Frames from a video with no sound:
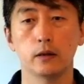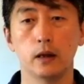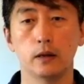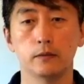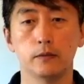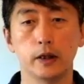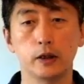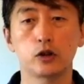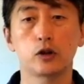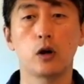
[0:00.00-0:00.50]

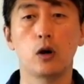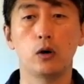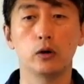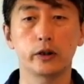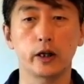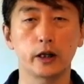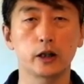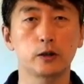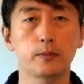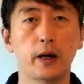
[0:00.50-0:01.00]
It's called
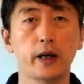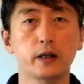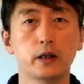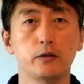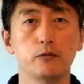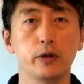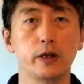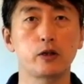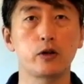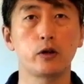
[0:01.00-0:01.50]
expected
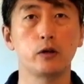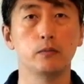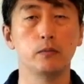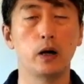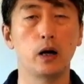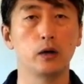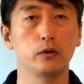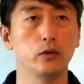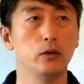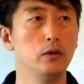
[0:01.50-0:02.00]
return
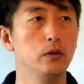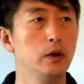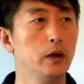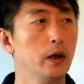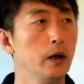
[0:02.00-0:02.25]
model.